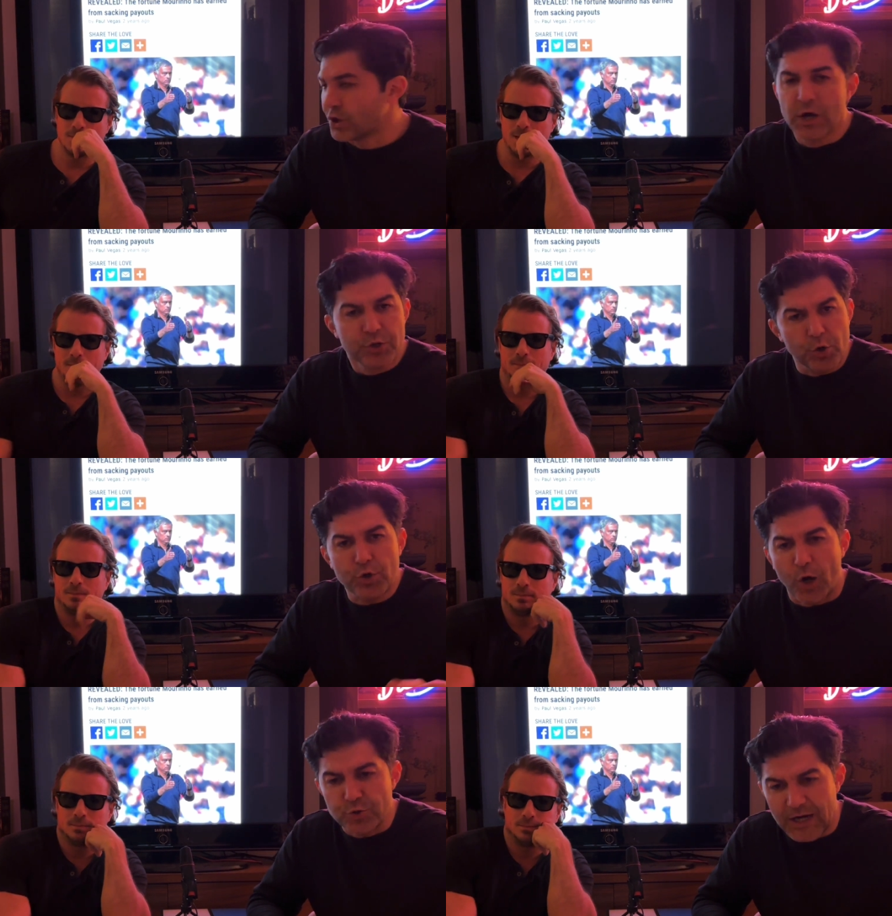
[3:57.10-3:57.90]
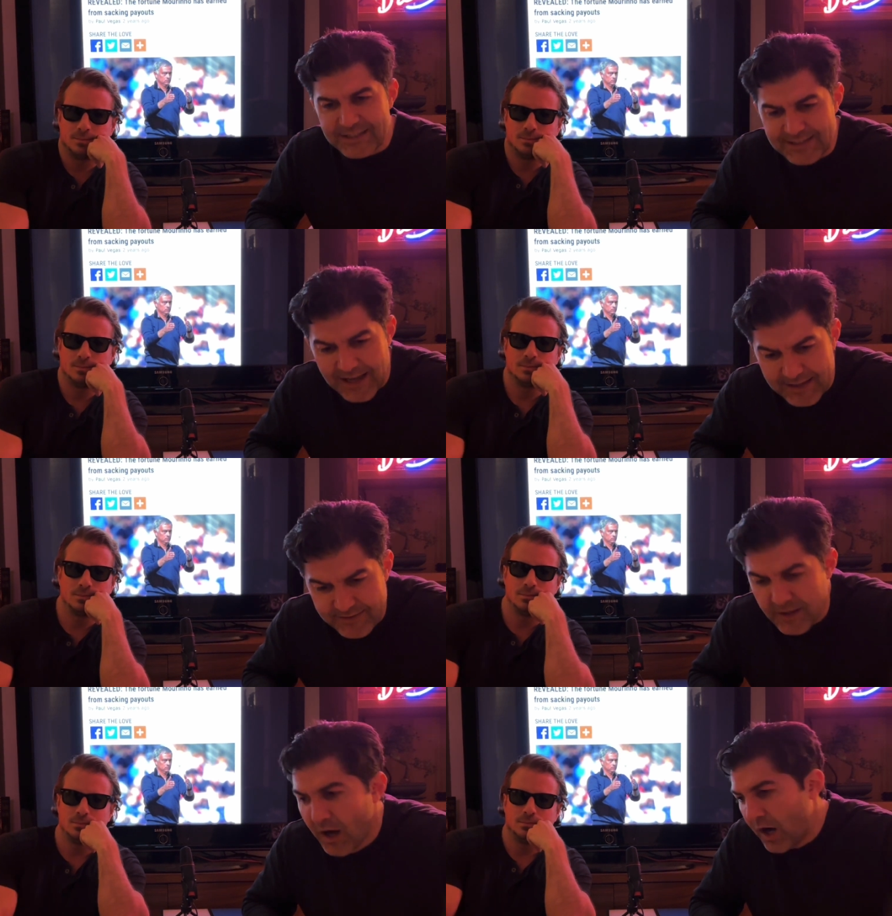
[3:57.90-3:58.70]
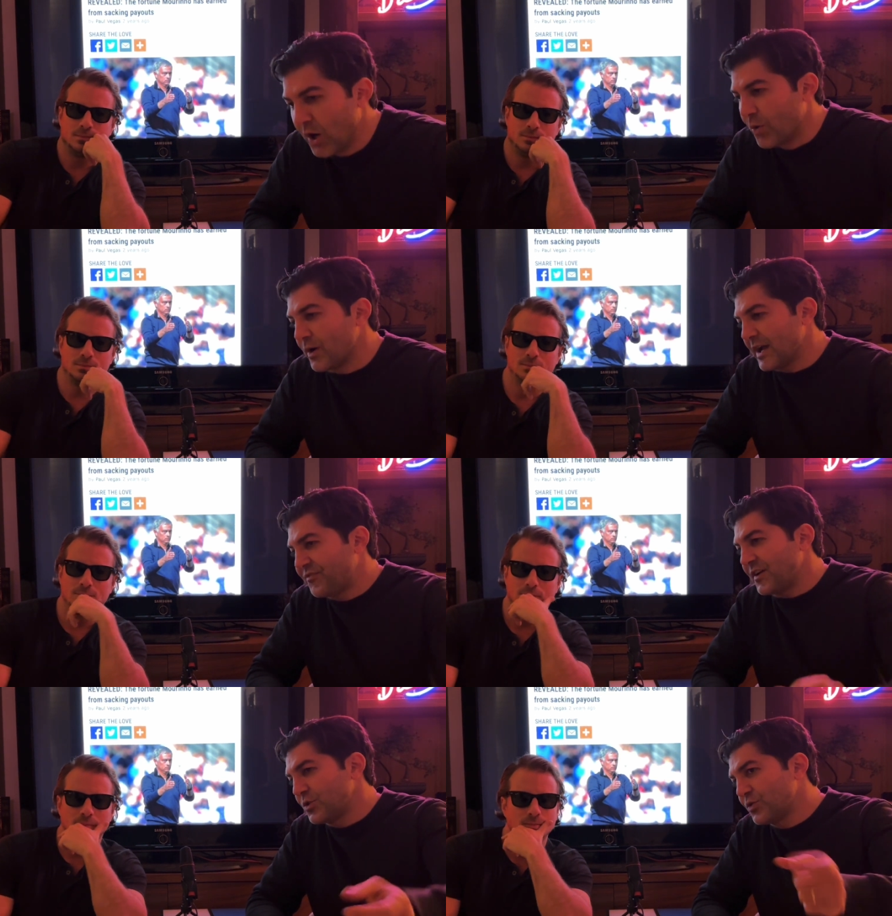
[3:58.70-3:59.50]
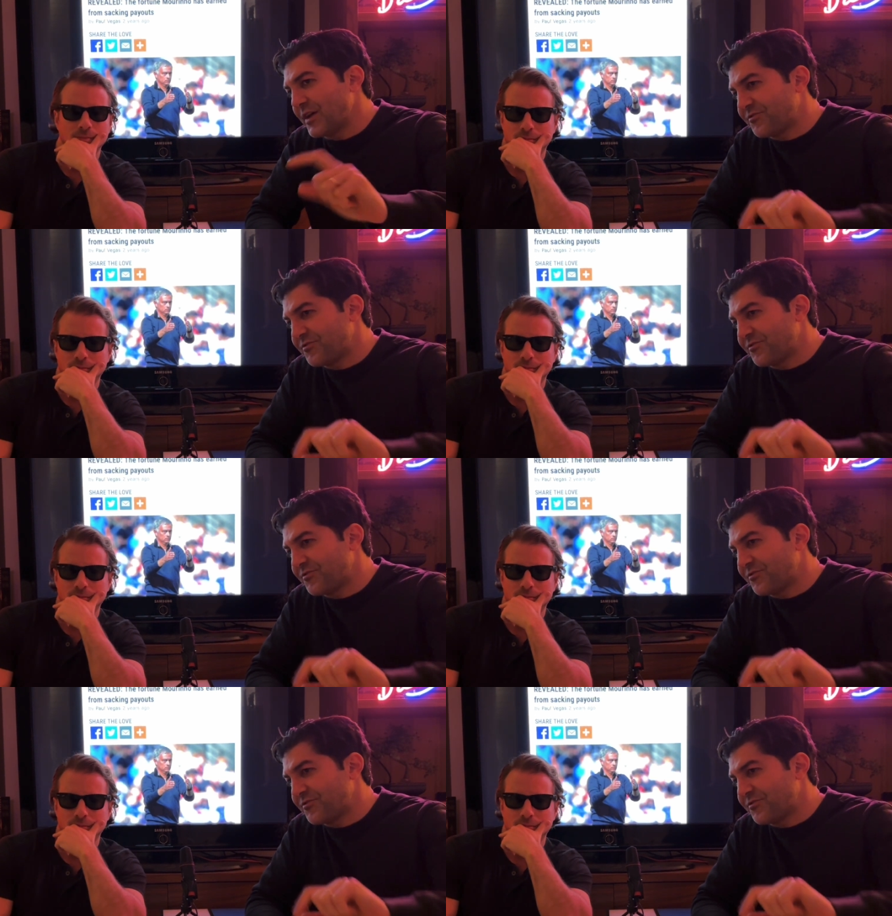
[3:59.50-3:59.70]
Speaker 1: Yeah. Your contract says, oh, if you get